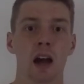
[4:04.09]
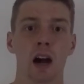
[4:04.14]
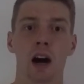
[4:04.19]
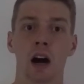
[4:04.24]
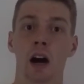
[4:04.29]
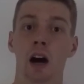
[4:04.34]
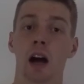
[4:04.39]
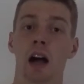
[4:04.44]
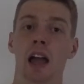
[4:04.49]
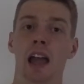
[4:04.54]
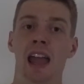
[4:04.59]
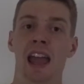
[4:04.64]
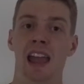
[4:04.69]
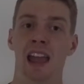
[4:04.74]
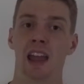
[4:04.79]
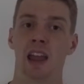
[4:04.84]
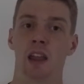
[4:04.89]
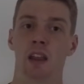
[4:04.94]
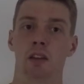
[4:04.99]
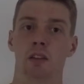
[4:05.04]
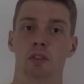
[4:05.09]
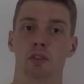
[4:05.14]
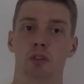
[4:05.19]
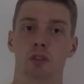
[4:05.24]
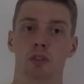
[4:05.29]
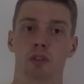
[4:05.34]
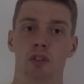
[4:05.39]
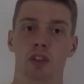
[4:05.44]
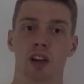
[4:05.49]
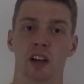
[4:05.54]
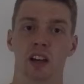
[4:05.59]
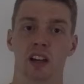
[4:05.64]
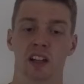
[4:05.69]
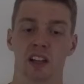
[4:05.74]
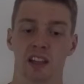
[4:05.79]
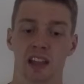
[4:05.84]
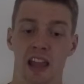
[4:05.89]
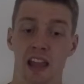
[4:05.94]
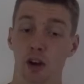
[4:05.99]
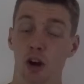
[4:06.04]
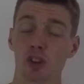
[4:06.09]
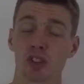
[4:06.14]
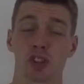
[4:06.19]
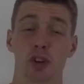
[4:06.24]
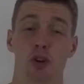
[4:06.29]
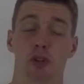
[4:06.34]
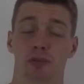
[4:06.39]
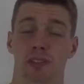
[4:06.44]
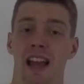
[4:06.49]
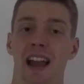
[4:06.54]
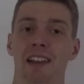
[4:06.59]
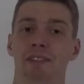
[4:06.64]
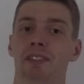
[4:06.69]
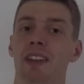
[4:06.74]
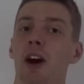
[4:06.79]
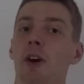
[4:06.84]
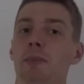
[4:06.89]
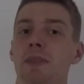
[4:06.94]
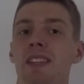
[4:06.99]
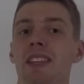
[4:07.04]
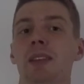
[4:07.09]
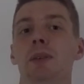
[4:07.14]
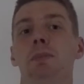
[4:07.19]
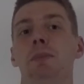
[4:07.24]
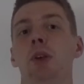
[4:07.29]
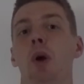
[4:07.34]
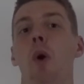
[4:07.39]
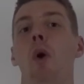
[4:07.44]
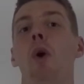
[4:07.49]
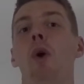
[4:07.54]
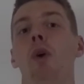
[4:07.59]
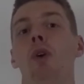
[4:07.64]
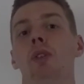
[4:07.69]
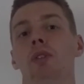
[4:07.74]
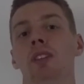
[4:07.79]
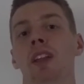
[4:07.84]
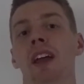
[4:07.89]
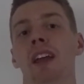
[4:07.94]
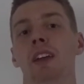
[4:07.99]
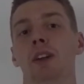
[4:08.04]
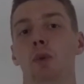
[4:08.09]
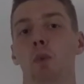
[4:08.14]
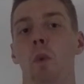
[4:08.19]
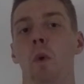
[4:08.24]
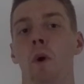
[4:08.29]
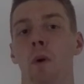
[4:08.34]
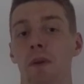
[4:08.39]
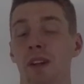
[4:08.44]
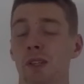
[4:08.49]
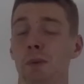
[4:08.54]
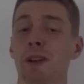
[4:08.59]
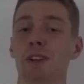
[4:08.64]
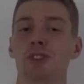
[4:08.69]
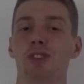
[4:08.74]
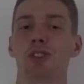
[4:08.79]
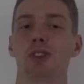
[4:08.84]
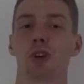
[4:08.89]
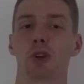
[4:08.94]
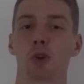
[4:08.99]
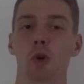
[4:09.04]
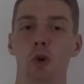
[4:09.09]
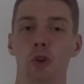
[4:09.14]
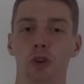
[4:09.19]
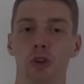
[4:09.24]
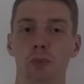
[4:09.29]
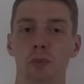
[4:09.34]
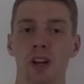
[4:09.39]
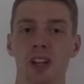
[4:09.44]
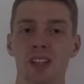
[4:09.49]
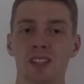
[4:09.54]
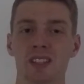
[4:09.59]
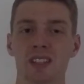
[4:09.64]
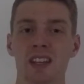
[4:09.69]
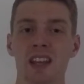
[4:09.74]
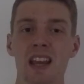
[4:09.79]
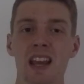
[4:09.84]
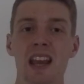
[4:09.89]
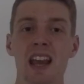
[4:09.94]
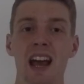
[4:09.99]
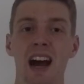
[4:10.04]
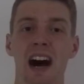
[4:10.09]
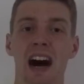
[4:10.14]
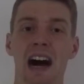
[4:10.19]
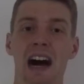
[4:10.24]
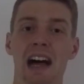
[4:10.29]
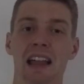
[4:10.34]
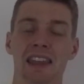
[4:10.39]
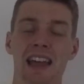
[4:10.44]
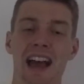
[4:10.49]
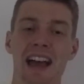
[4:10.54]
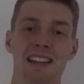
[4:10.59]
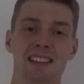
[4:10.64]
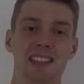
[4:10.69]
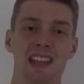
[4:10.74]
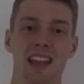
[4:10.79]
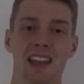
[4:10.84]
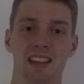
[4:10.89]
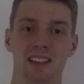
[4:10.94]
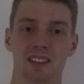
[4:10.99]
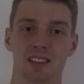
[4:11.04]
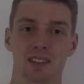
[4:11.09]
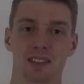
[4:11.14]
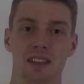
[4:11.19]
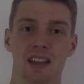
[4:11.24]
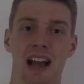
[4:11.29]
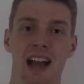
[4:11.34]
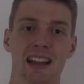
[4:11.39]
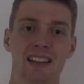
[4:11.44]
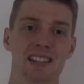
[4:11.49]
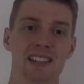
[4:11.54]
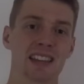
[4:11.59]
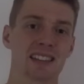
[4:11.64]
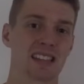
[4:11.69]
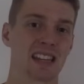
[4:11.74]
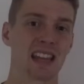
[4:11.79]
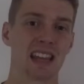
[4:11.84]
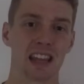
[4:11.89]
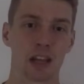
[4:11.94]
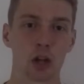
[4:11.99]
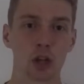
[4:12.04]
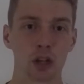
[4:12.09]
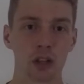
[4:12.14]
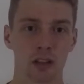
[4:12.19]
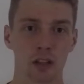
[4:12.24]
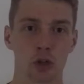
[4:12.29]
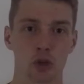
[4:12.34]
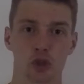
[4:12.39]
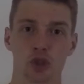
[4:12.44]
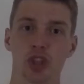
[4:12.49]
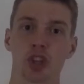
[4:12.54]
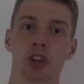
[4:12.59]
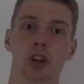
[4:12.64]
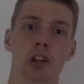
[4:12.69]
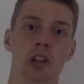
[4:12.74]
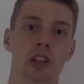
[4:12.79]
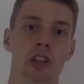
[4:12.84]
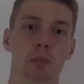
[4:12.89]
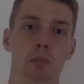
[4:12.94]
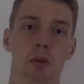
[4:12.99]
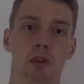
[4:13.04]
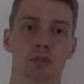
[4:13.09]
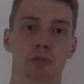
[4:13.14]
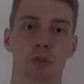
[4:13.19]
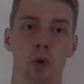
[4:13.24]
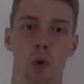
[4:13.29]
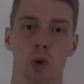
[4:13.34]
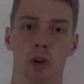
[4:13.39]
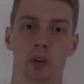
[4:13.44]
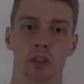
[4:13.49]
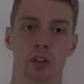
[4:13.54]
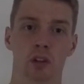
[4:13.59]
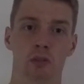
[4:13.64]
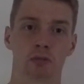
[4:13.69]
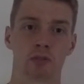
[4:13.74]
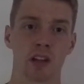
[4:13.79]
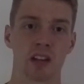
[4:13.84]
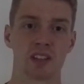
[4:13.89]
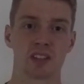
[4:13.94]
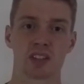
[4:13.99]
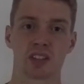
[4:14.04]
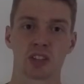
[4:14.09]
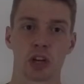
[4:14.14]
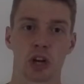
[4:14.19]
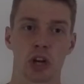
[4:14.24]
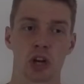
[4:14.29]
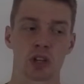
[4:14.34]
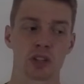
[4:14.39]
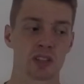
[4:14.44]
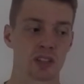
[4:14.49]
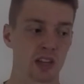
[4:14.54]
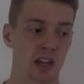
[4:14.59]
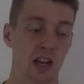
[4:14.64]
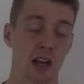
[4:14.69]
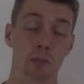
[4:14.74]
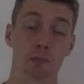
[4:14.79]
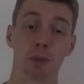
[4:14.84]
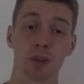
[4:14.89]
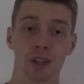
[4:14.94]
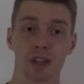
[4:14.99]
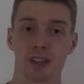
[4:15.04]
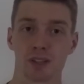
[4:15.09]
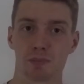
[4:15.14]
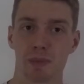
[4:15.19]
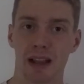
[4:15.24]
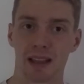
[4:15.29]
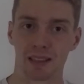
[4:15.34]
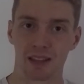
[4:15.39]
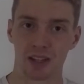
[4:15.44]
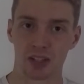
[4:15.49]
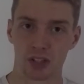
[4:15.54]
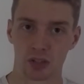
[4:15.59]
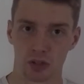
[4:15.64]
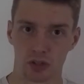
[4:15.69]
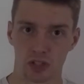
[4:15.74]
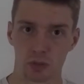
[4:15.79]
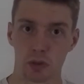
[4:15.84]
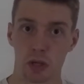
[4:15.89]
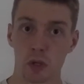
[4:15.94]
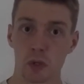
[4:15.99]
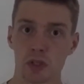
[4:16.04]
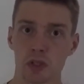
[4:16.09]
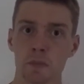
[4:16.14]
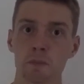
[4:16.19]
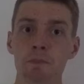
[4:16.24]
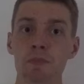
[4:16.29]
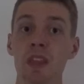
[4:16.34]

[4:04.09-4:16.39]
And also kind of helps keep your whole leg warm, especially in the colder months. I tend to get a little chilly before the race starts because my legs are exposed.